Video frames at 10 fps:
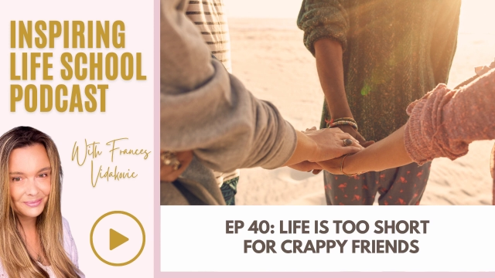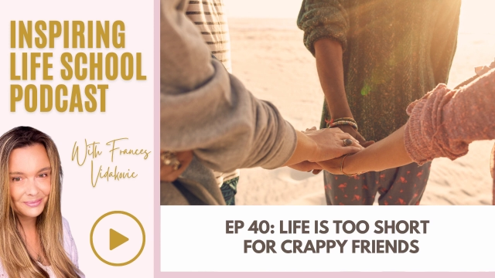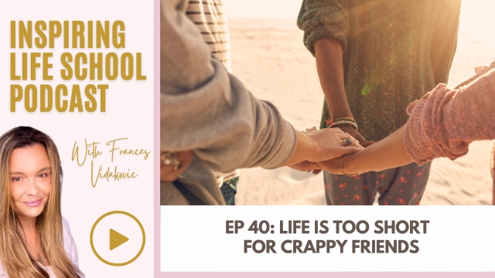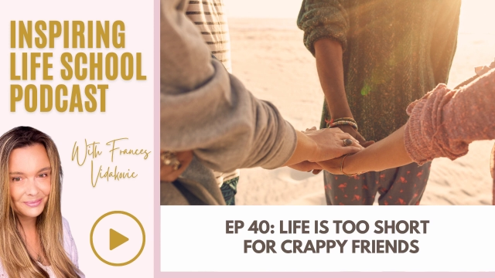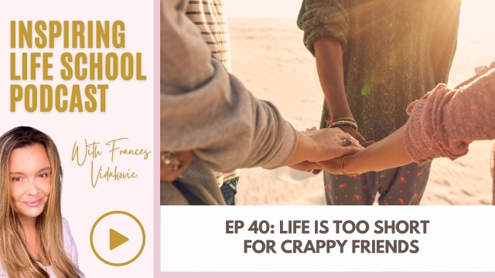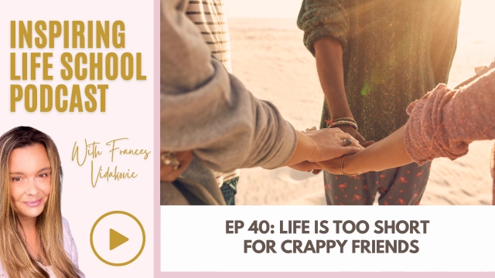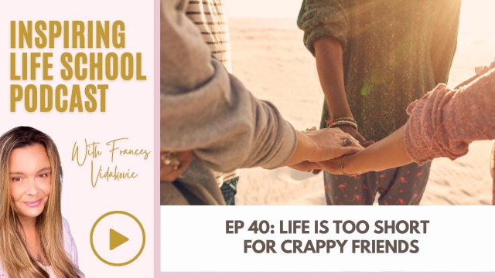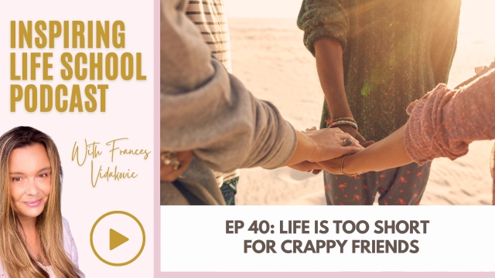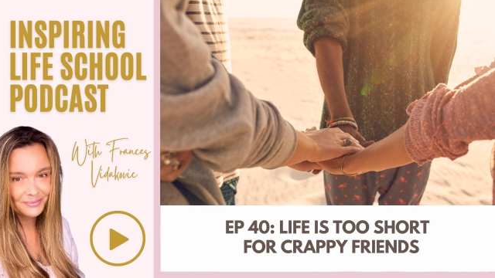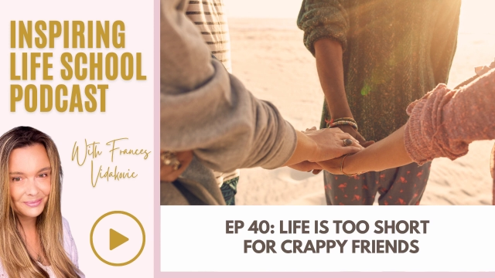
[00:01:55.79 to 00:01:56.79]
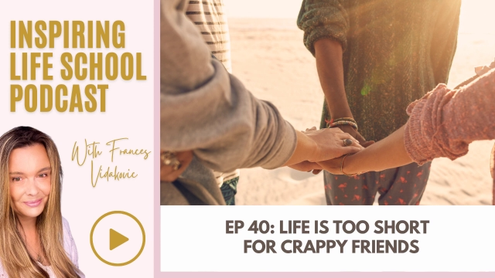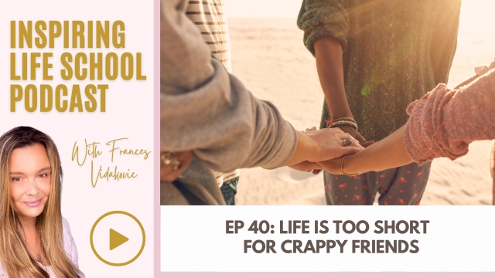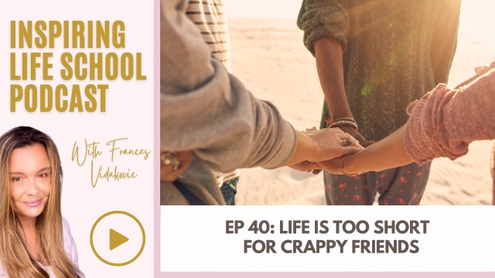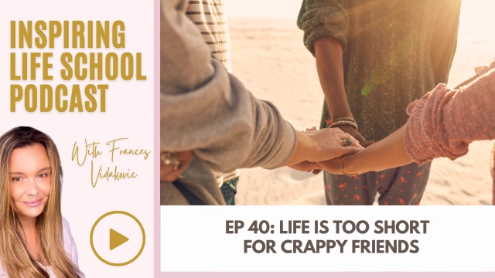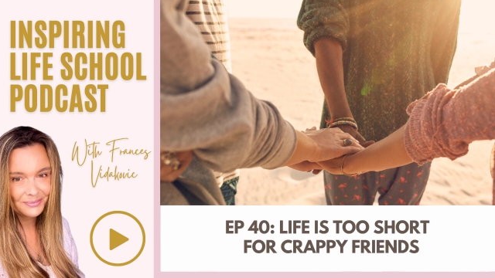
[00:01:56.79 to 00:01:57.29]

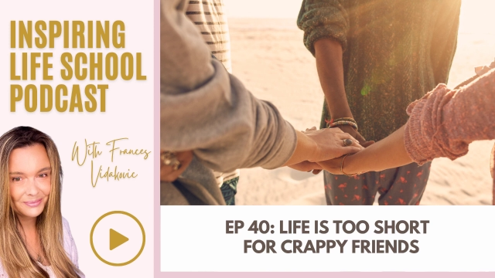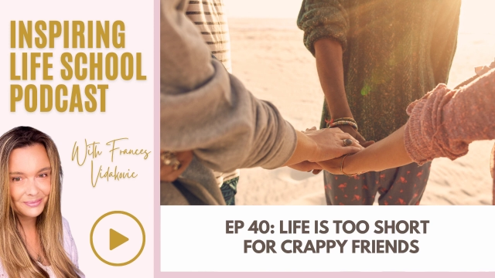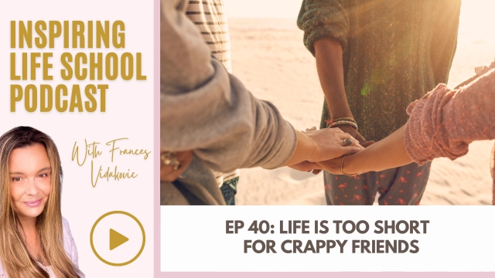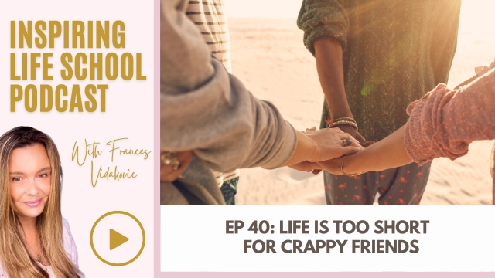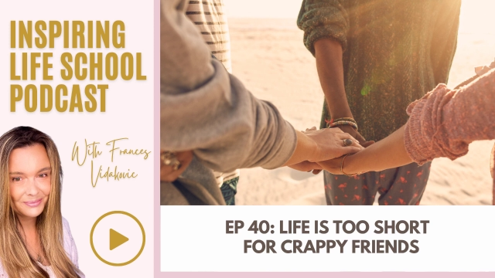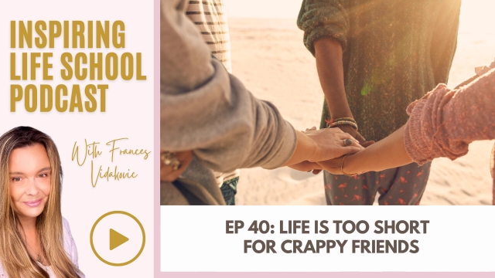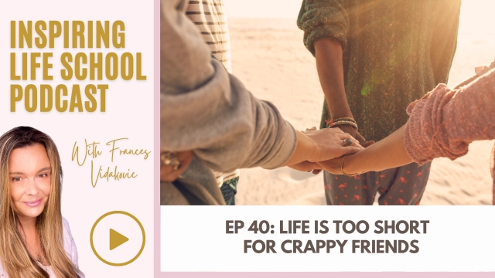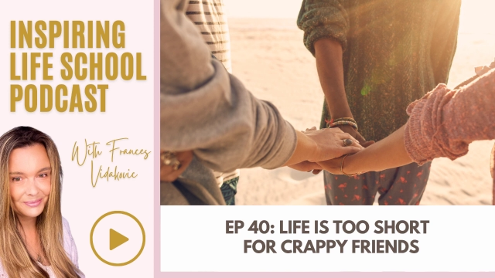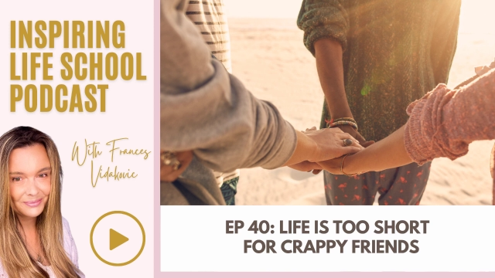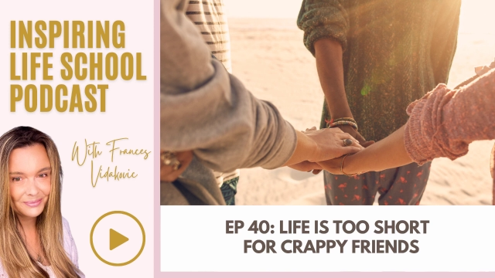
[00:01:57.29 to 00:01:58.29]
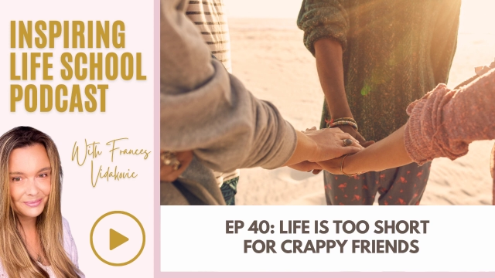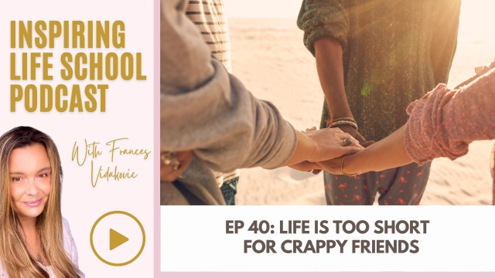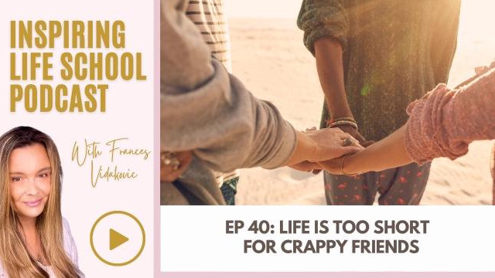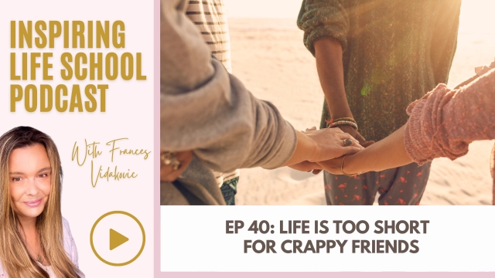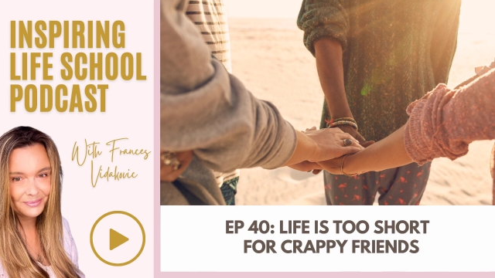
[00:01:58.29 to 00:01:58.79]

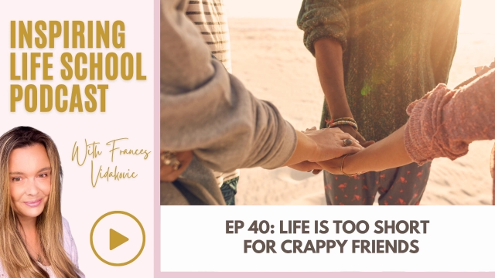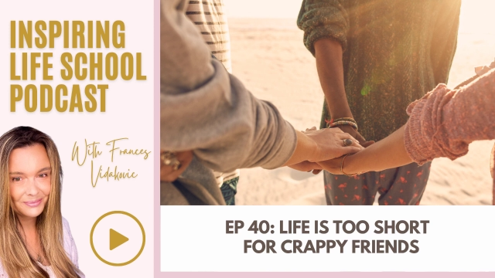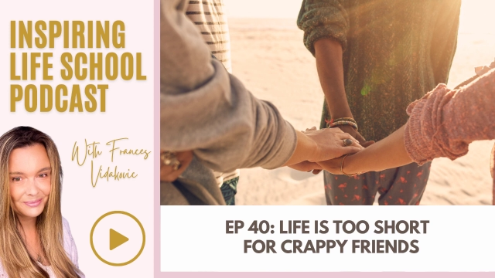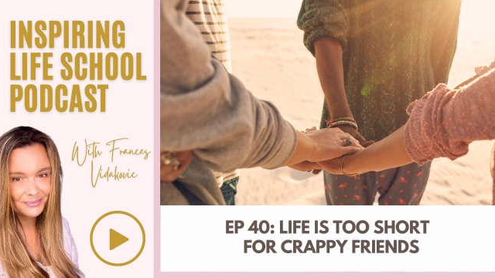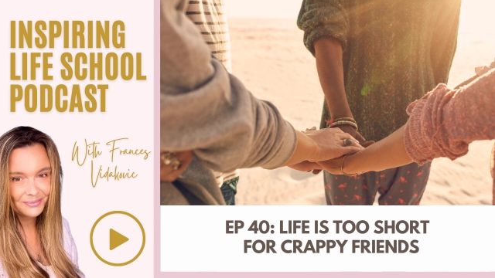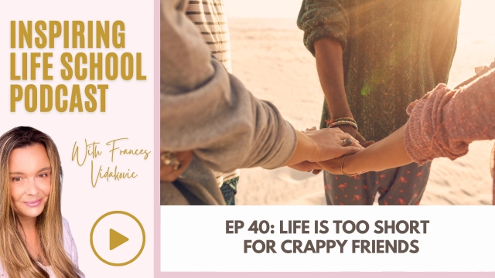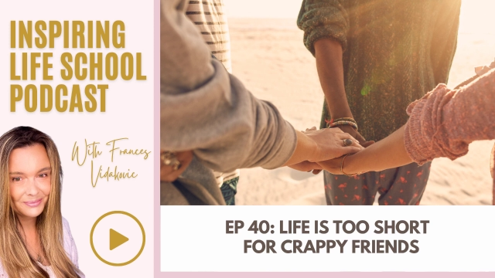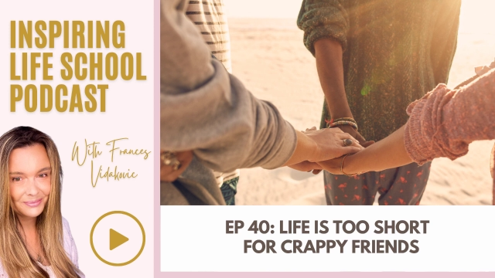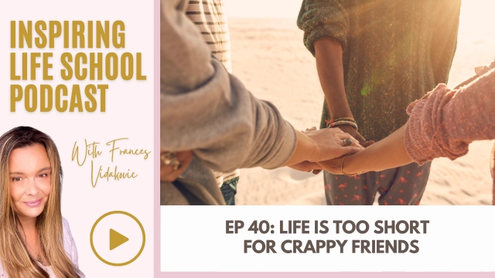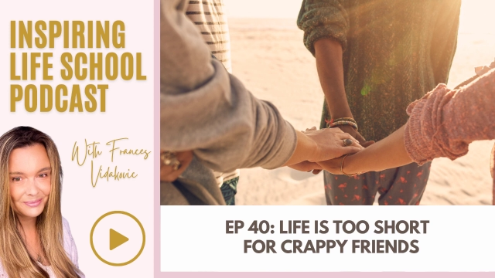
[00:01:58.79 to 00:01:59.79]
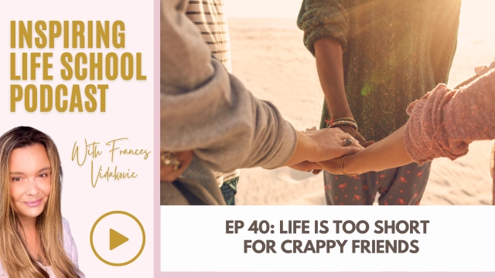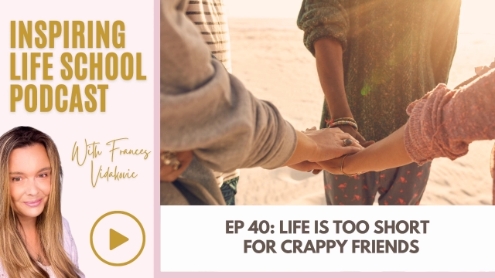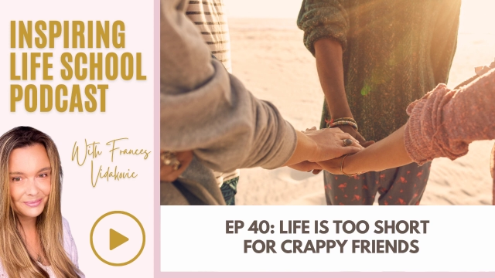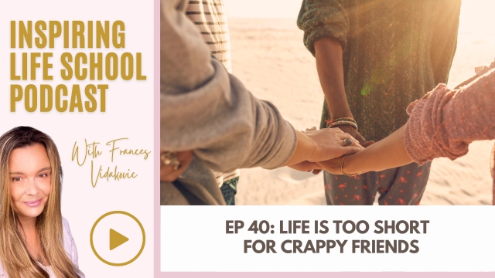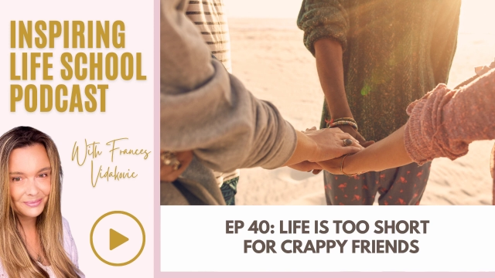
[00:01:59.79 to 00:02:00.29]

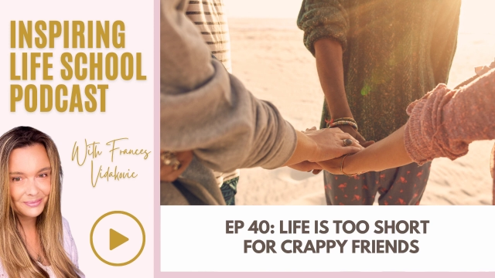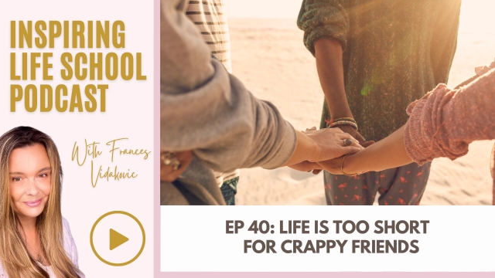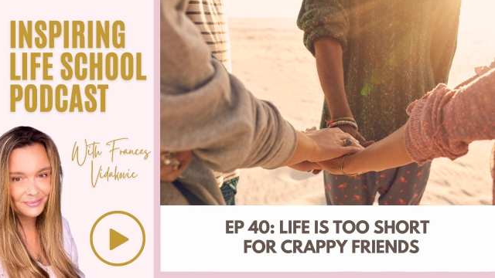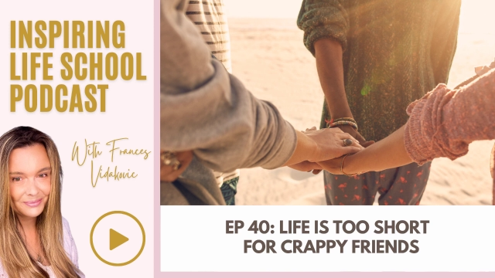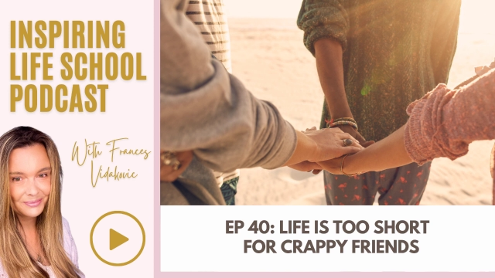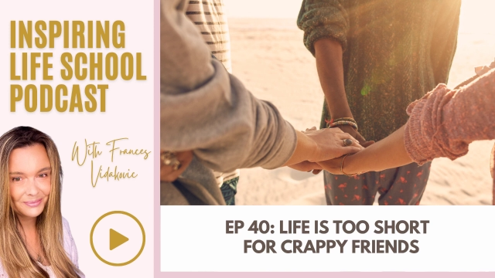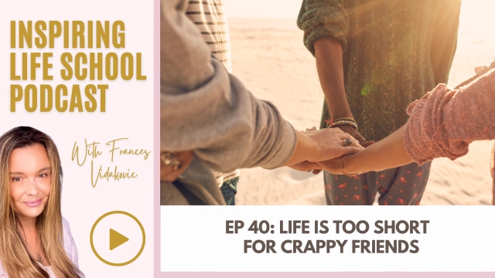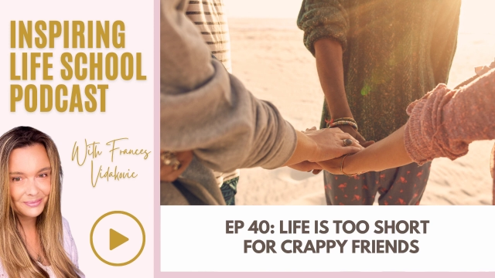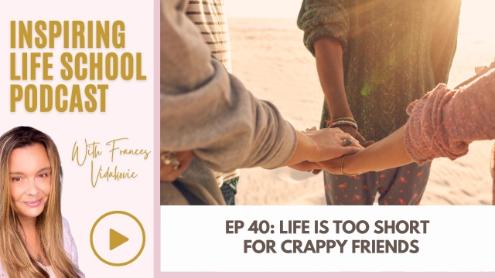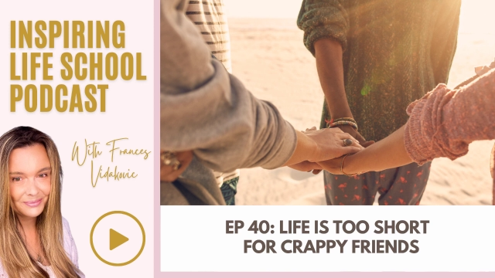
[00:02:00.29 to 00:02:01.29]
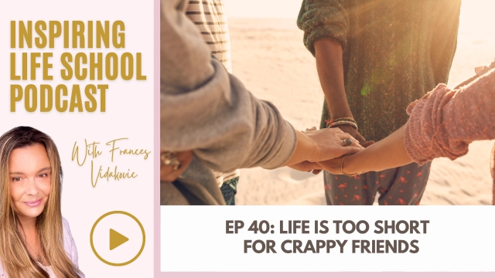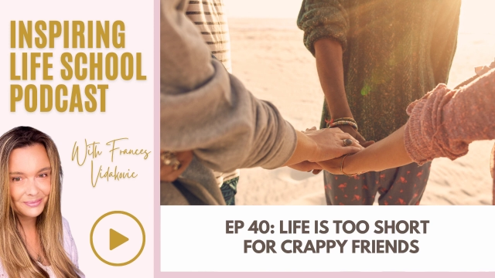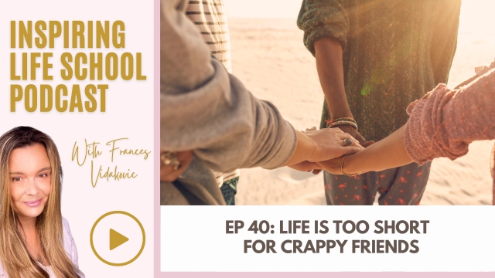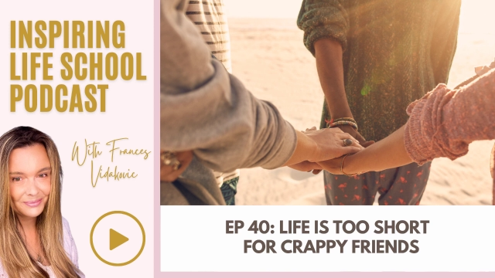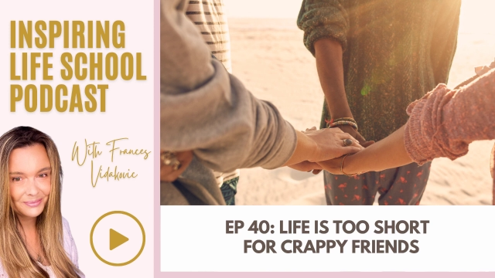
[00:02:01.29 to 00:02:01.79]

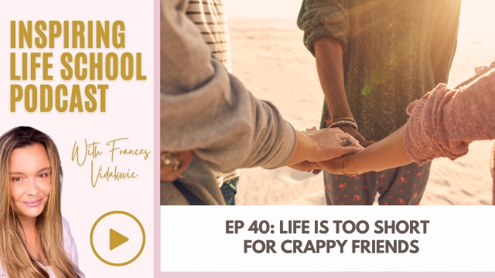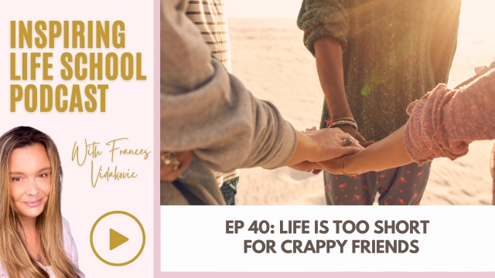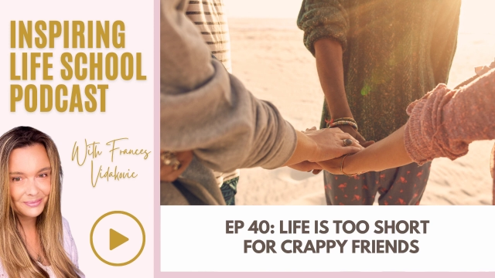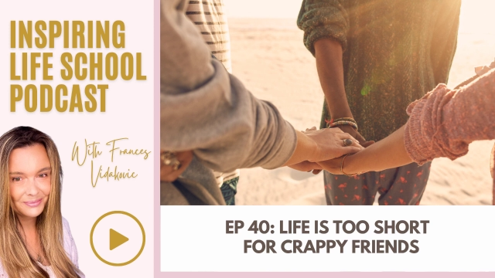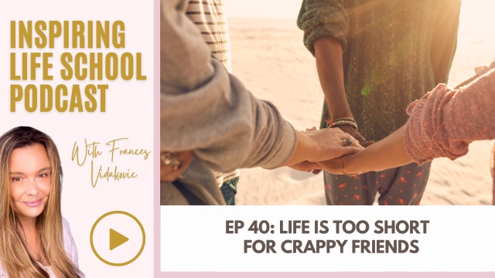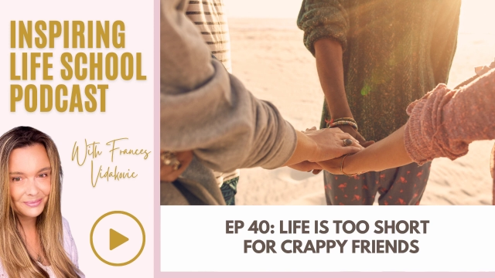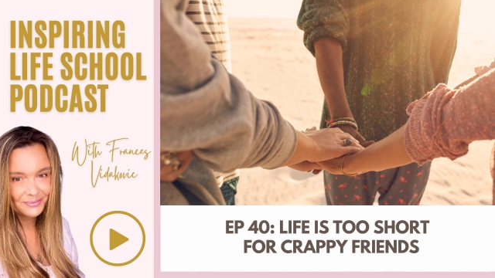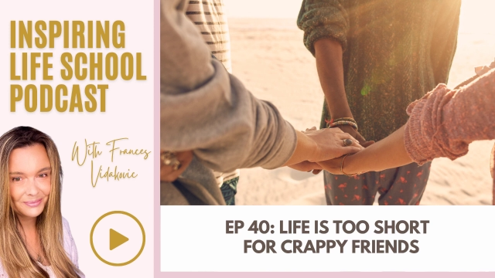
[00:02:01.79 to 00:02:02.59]
The face doesn't move, so there is nothing to read.